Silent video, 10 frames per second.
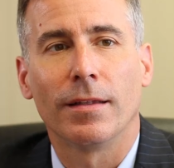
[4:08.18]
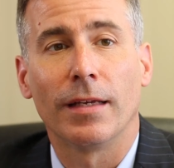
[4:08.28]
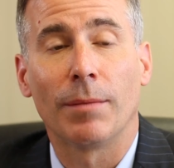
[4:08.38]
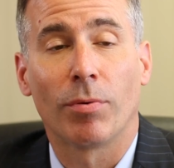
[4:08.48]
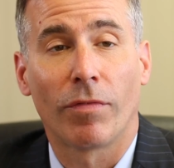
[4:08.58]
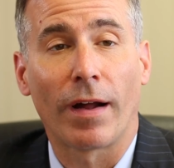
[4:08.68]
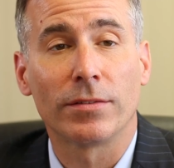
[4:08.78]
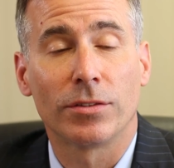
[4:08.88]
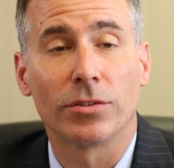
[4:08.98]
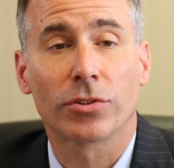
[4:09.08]
It
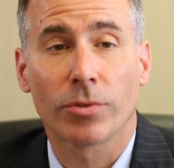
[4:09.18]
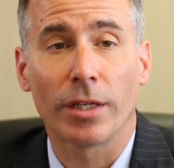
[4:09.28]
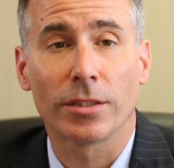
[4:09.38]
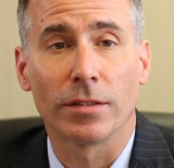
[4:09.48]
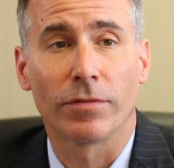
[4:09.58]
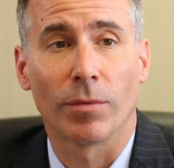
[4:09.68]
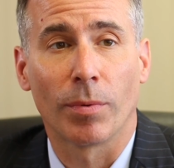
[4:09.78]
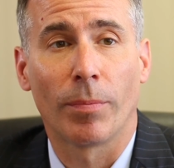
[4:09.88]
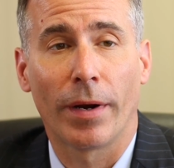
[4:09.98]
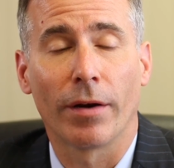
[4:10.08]
provides discretion for
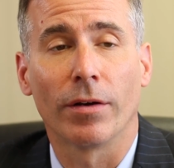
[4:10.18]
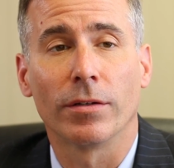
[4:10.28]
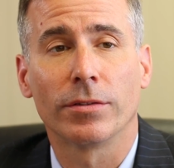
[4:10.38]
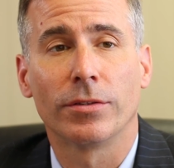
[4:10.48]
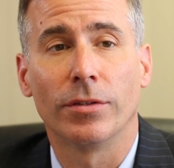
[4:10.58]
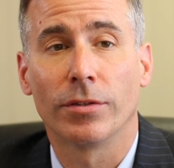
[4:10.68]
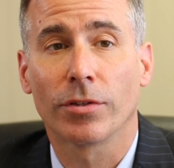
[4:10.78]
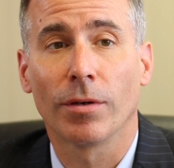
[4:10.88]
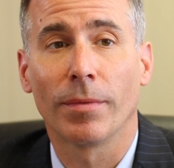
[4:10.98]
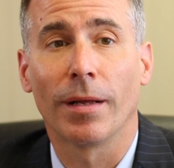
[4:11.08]
preparers to
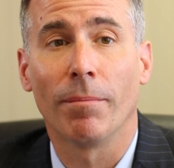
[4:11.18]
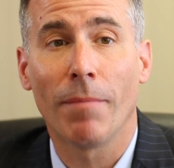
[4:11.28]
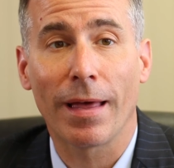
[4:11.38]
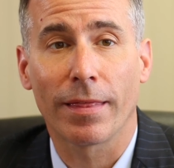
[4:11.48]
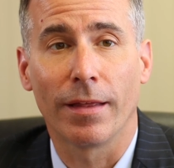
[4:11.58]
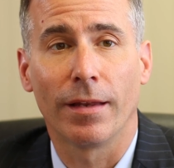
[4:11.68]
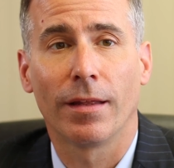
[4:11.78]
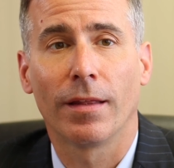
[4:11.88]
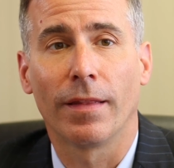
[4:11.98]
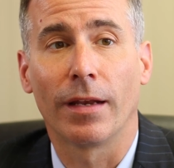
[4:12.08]
determine a method
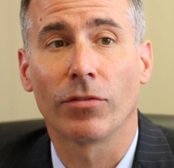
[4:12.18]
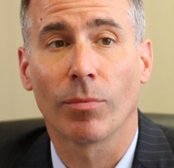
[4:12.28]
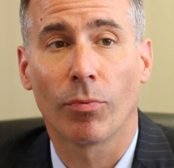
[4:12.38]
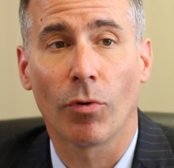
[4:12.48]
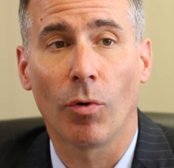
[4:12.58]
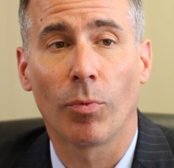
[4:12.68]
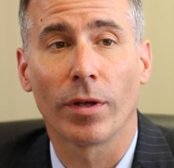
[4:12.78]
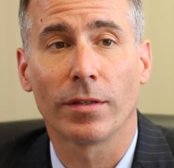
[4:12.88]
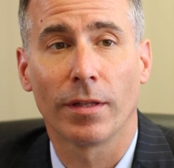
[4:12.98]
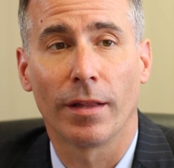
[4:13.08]
that is
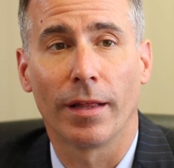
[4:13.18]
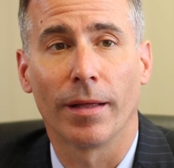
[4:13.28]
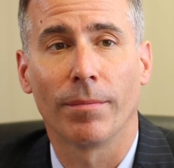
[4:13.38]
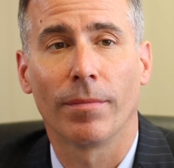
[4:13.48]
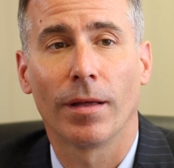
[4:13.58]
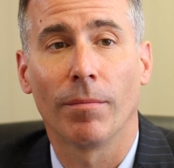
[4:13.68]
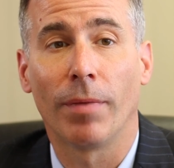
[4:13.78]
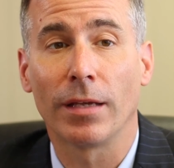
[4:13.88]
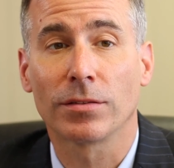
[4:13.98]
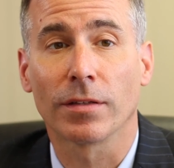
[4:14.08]
appropriate to them
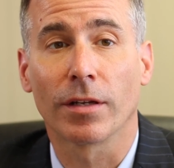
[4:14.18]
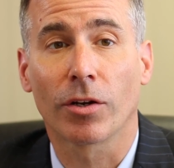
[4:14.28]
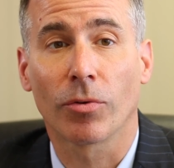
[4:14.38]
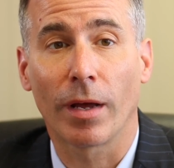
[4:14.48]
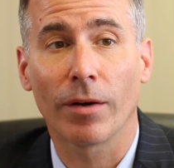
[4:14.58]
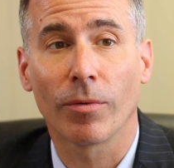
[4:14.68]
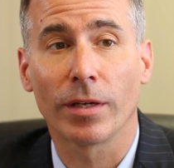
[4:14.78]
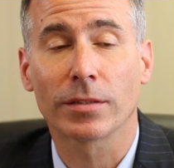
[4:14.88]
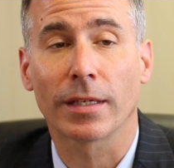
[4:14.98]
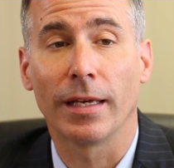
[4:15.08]
based on the credit
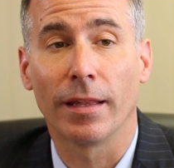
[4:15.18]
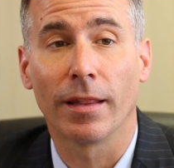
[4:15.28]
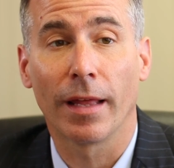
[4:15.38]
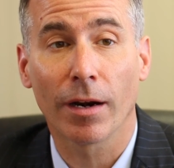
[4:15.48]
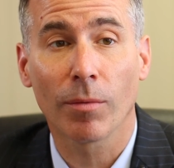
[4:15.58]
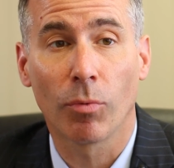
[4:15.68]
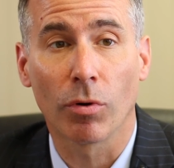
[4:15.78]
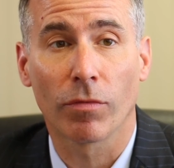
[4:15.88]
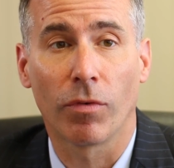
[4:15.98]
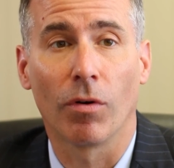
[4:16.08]
risk in their
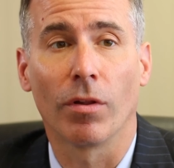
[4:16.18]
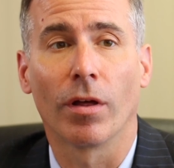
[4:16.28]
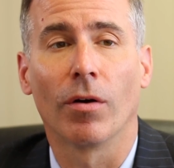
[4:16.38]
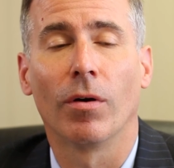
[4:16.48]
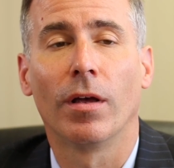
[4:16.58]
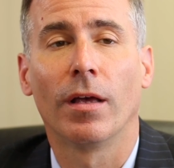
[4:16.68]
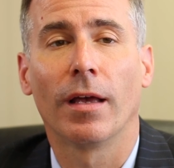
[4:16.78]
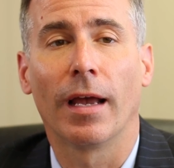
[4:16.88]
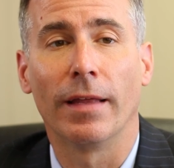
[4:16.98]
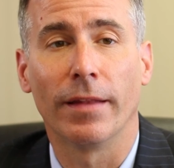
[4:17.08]
portfolio
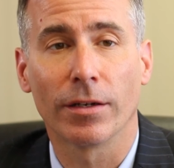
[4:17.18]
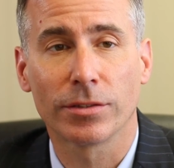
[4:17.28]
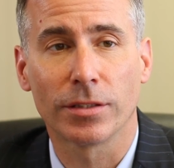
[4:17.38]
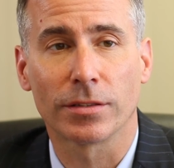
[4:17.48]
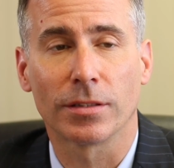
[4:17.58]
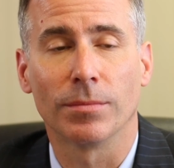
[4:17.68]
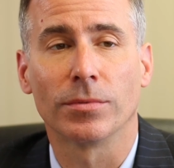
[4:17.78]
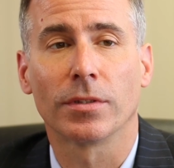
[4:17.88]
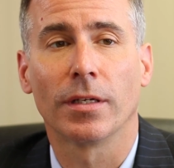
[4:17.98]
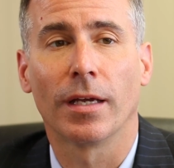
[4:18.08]
and their
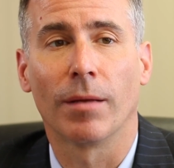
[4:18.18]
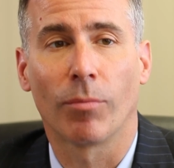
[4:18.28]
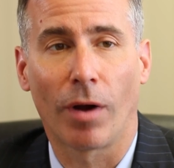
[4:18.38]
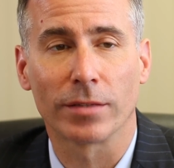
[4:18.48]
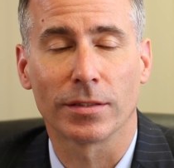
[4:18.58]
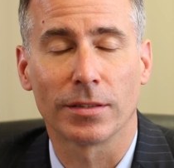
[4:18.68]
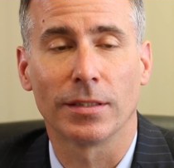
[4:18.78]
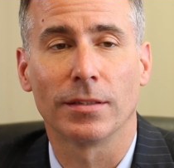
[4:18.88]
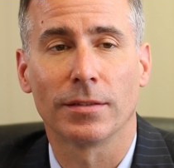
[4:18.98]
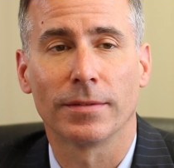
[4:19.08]
systems and processes.